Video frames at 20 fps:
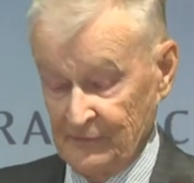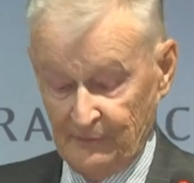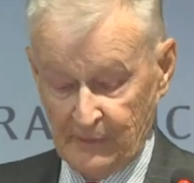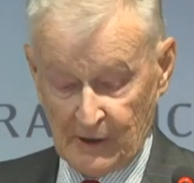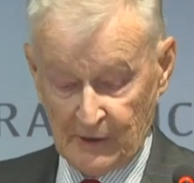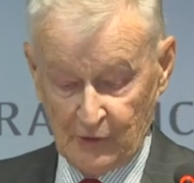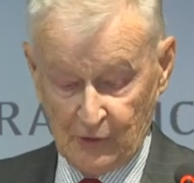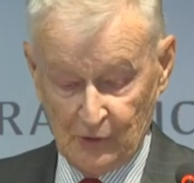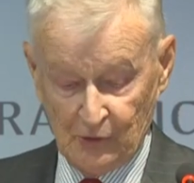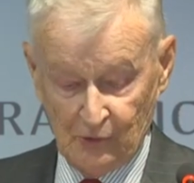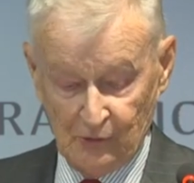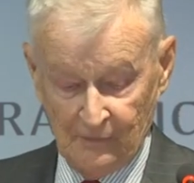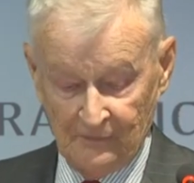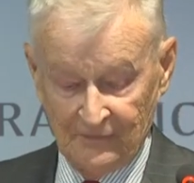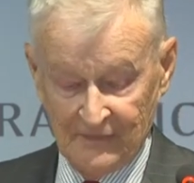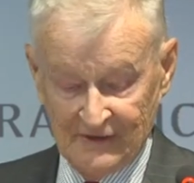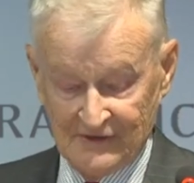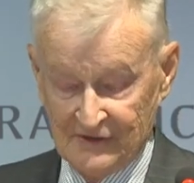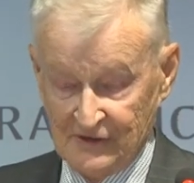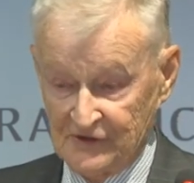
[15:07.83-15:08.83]
part two,
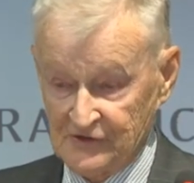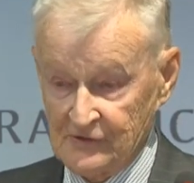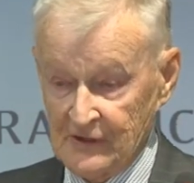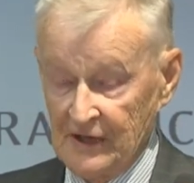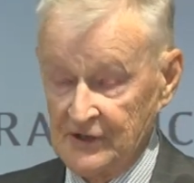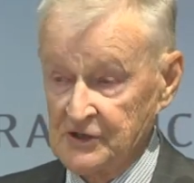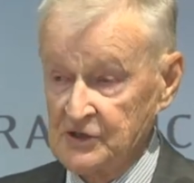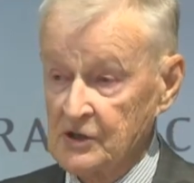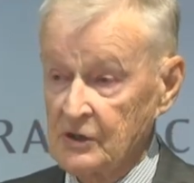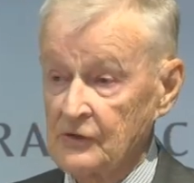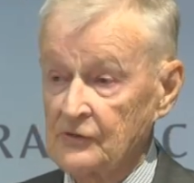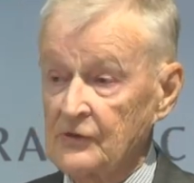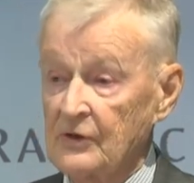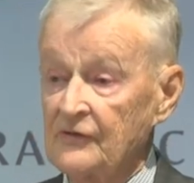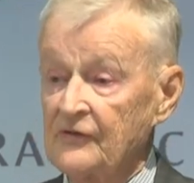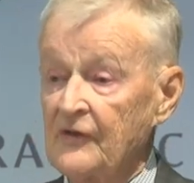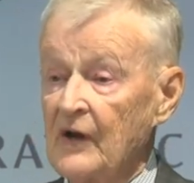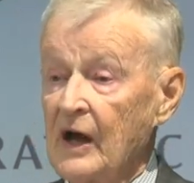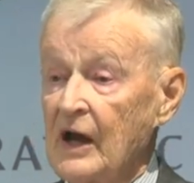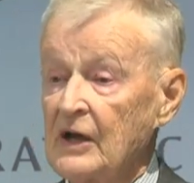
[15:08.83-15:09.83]
the strategy,
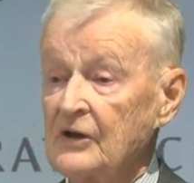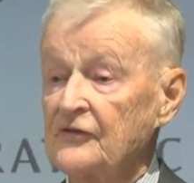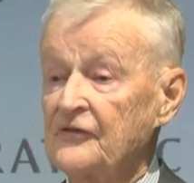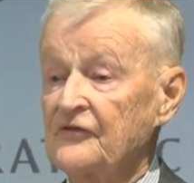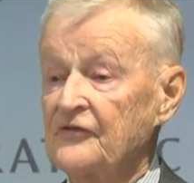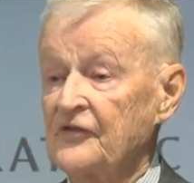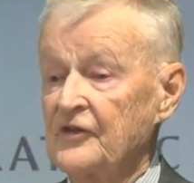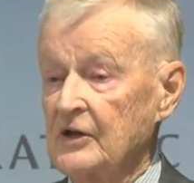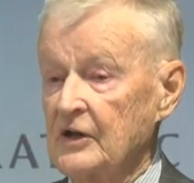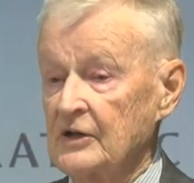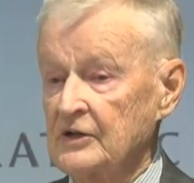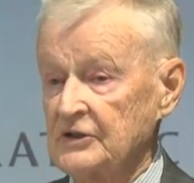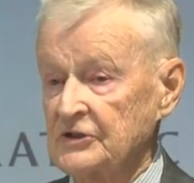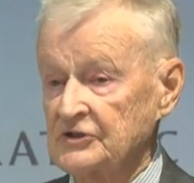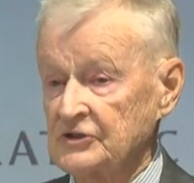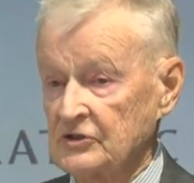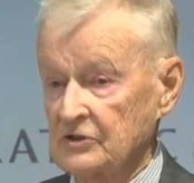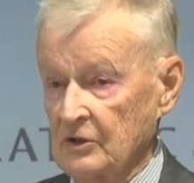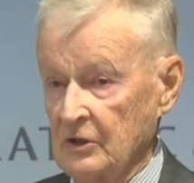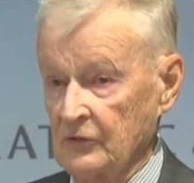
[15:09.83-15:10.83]
revive
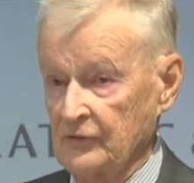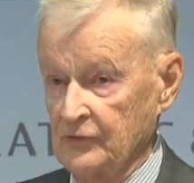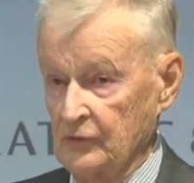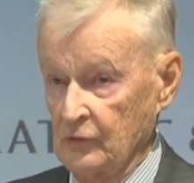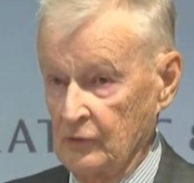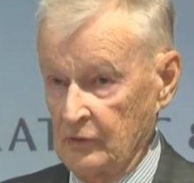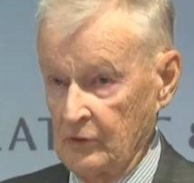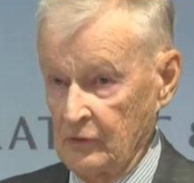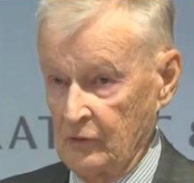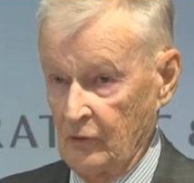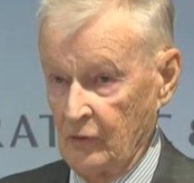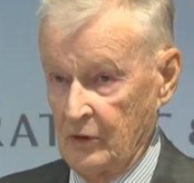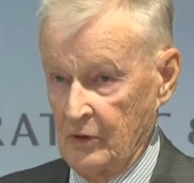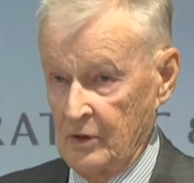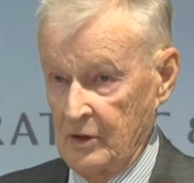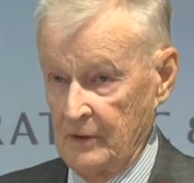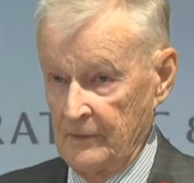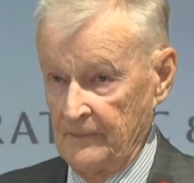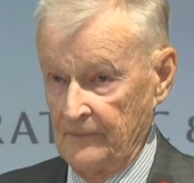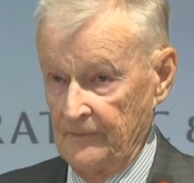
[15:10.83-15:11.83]
fears of nuclear war.